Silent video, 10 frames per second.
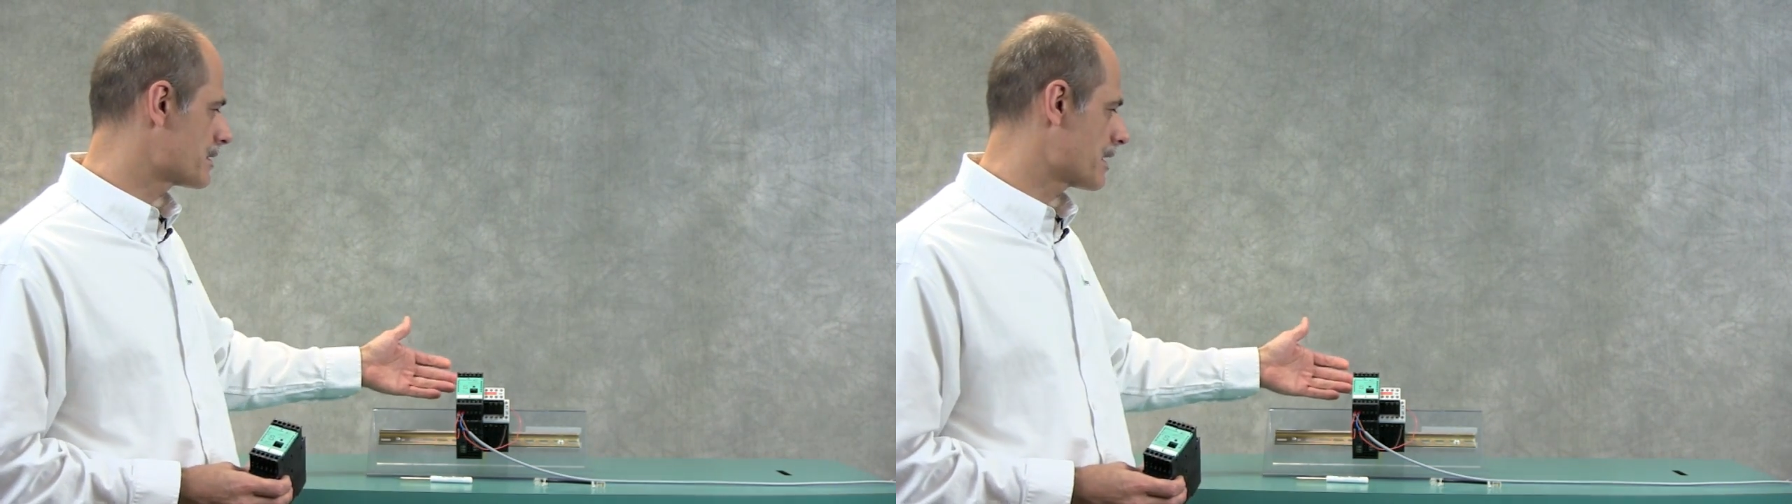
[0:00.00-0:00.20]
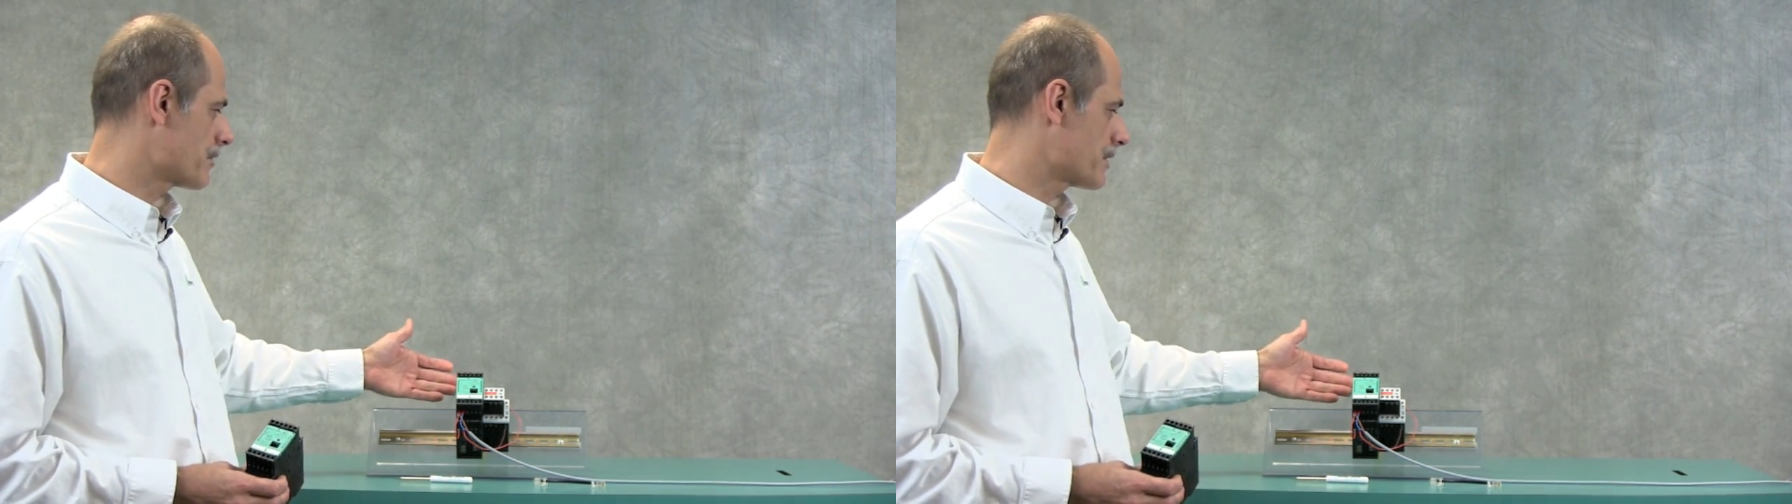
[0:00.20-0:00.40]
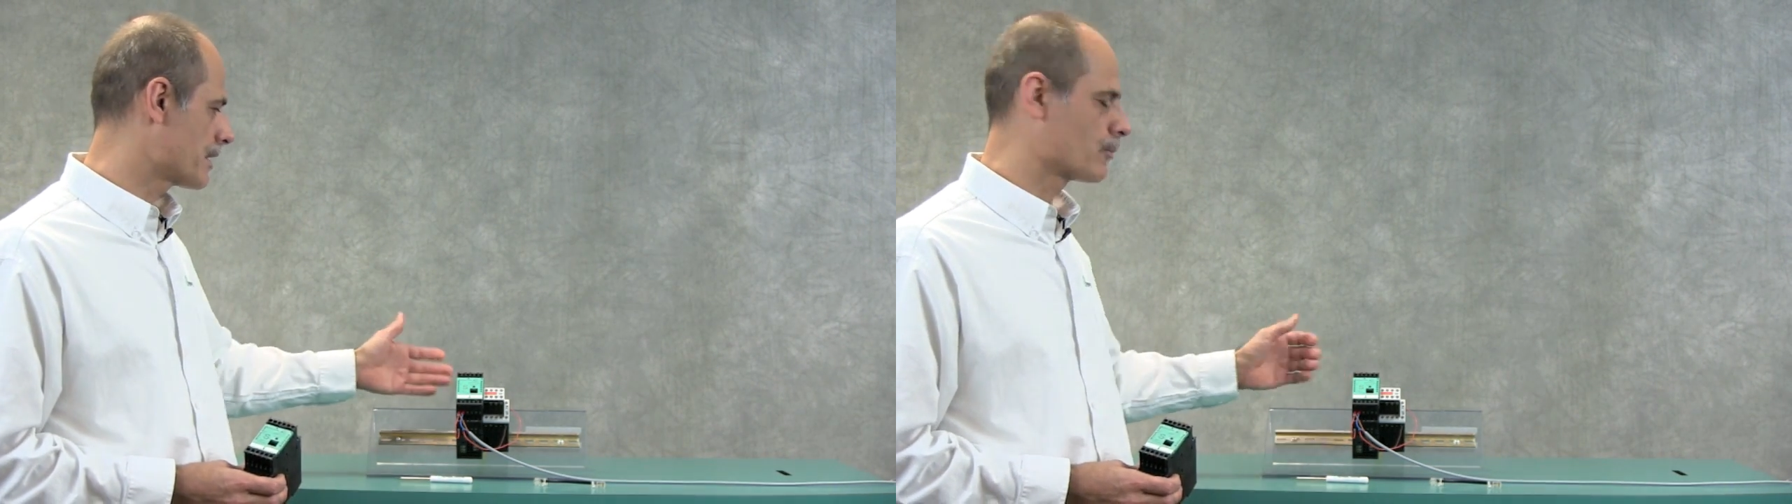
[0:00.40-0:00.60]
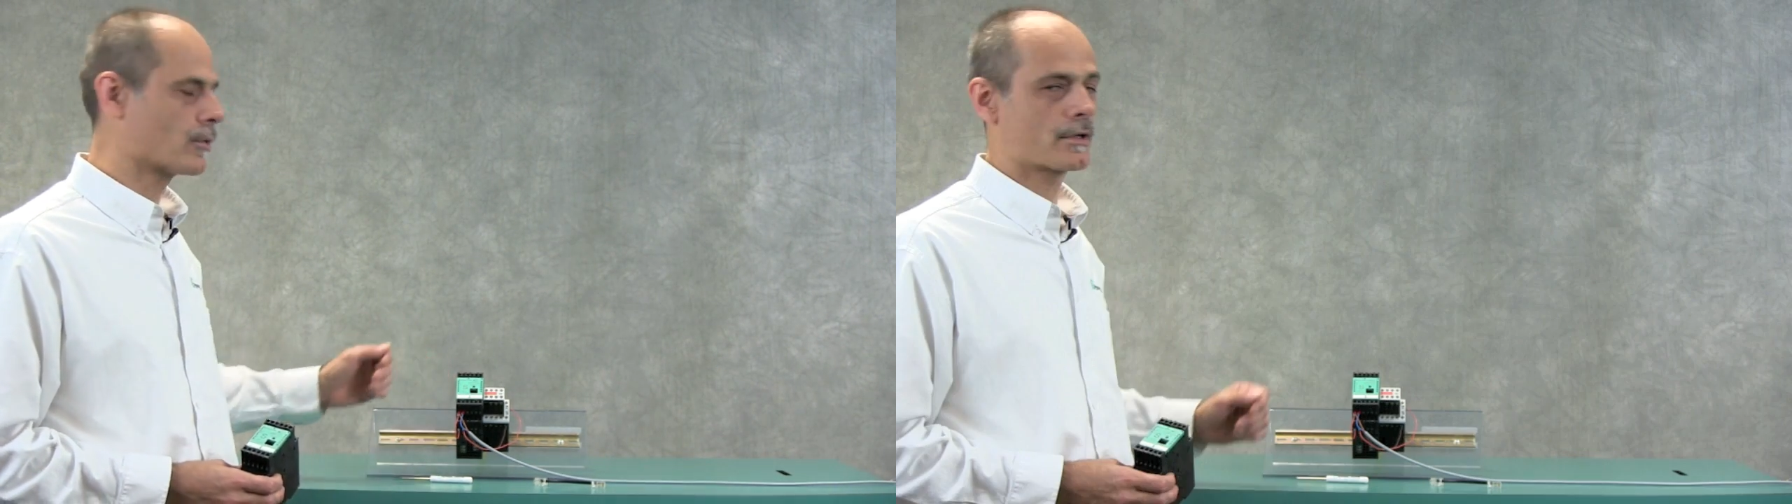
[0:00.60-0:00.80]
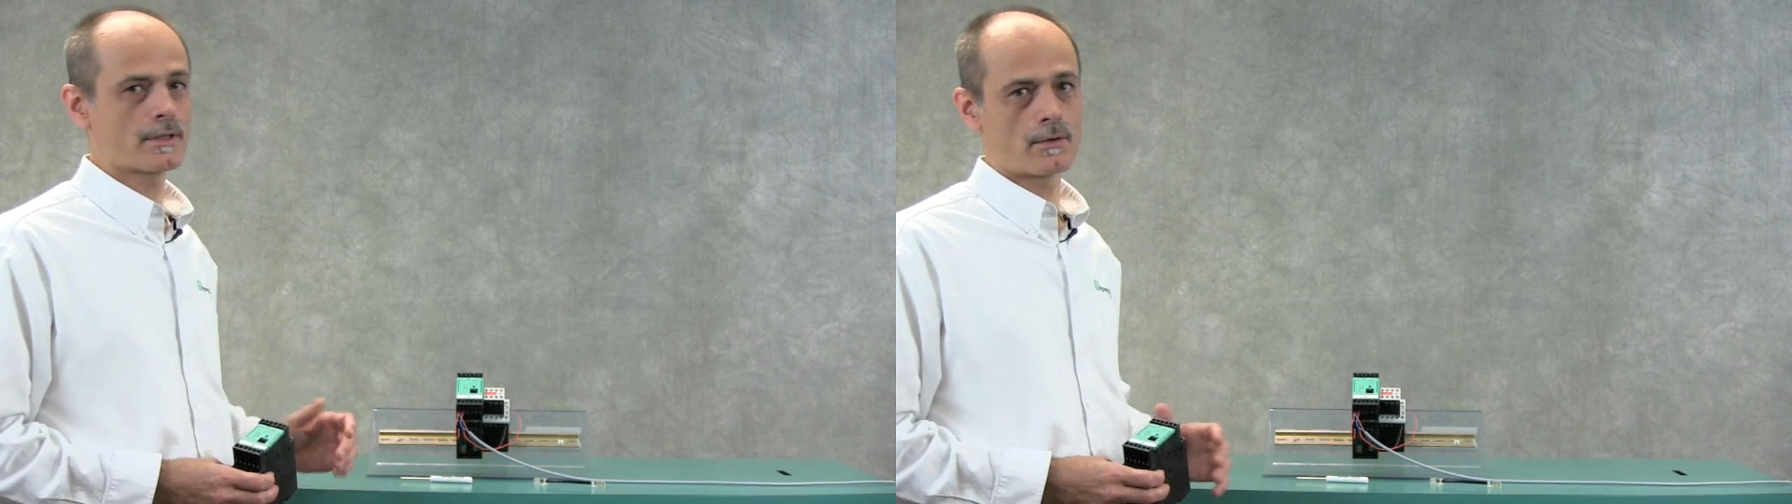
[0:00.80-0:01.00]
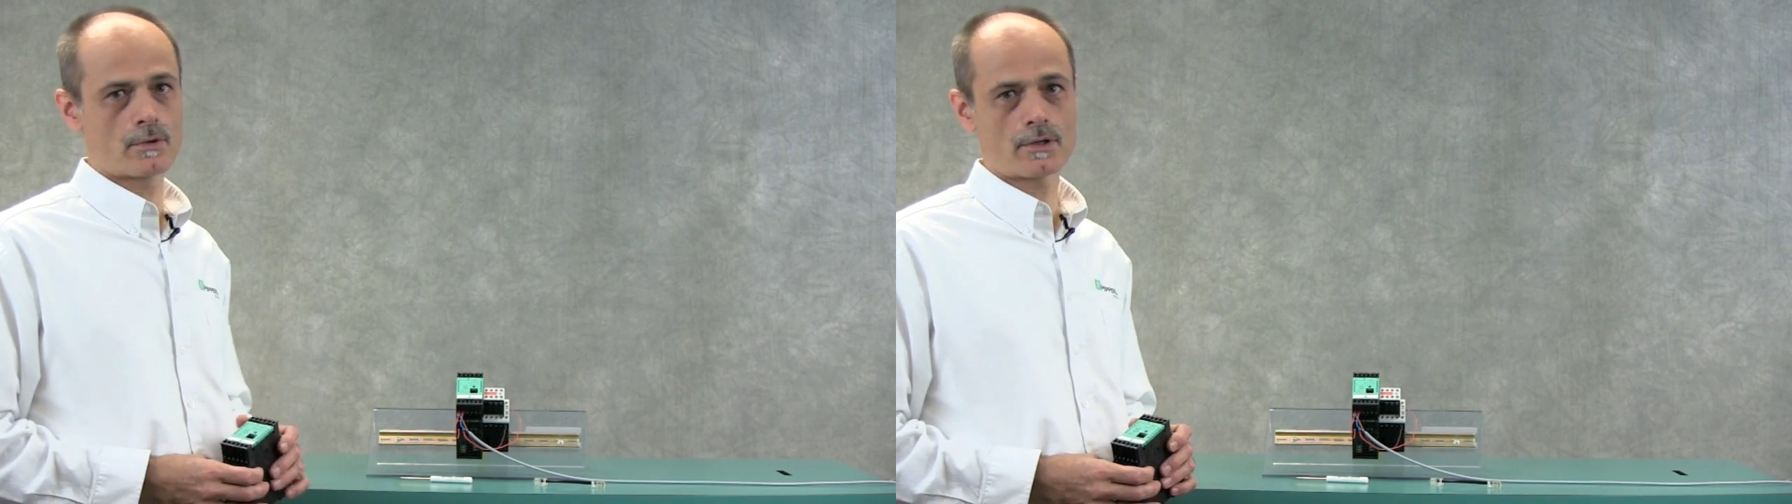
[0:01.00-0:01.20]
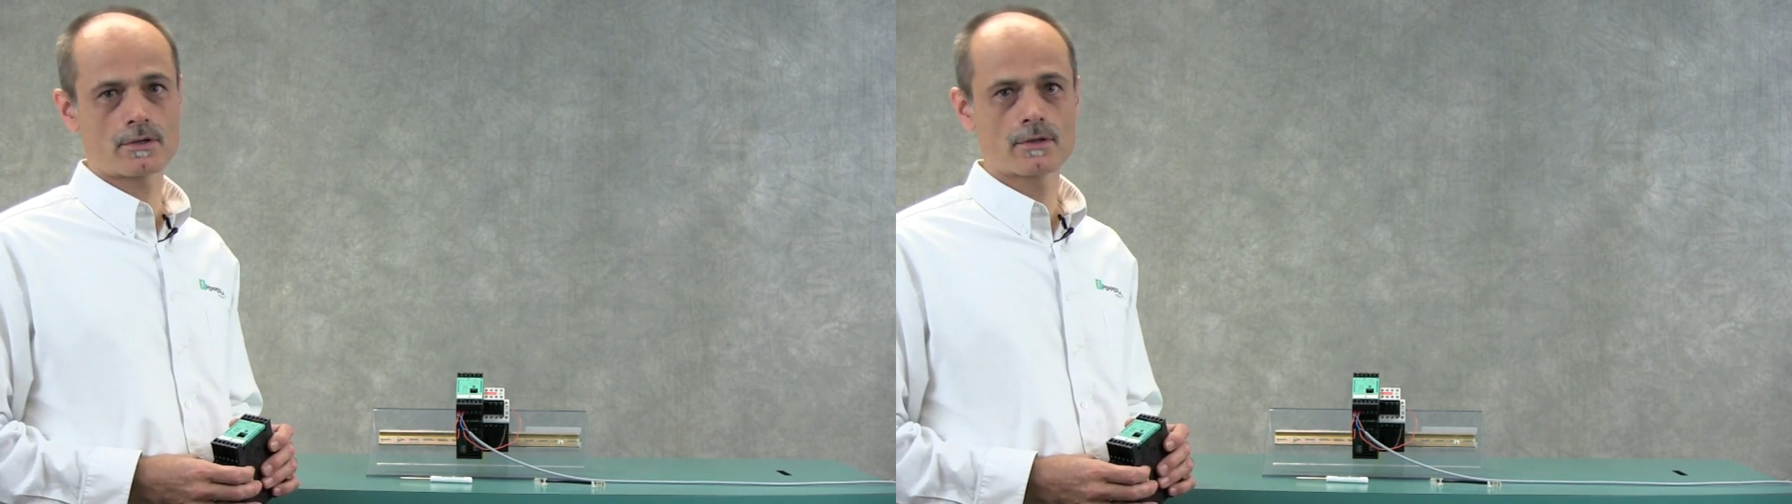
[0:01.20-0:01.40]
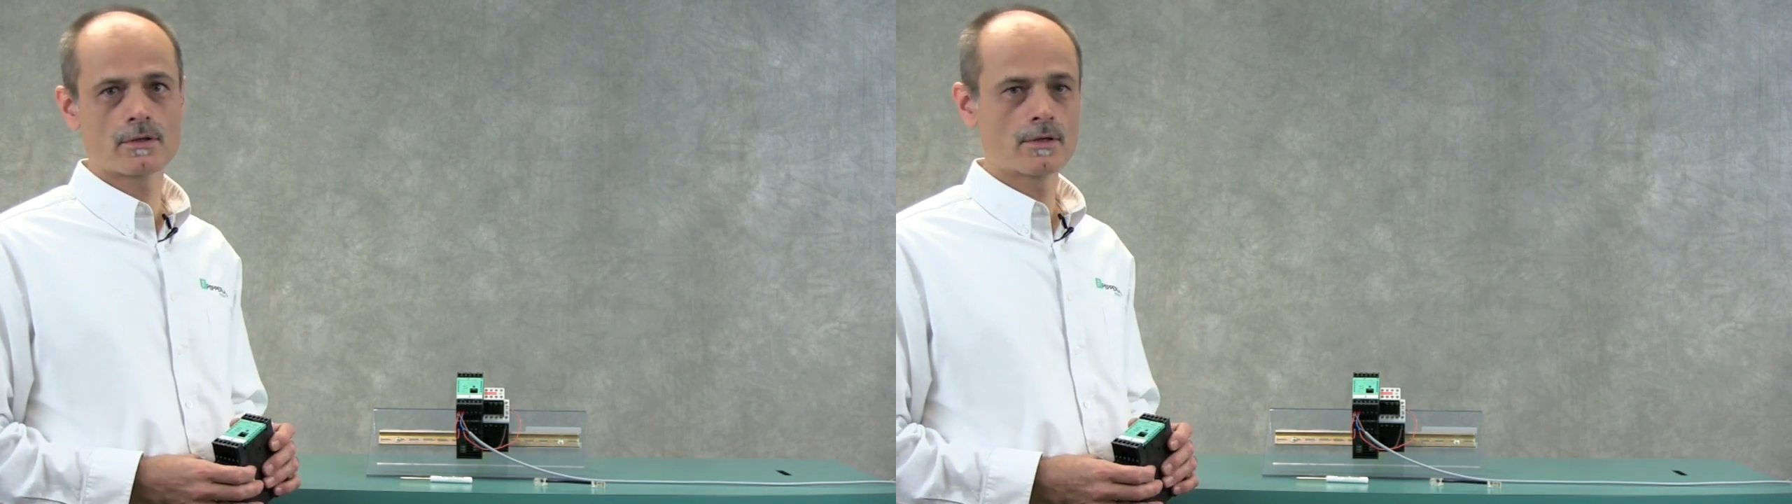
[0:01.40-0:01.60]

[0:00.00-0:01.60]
Safety at Work network.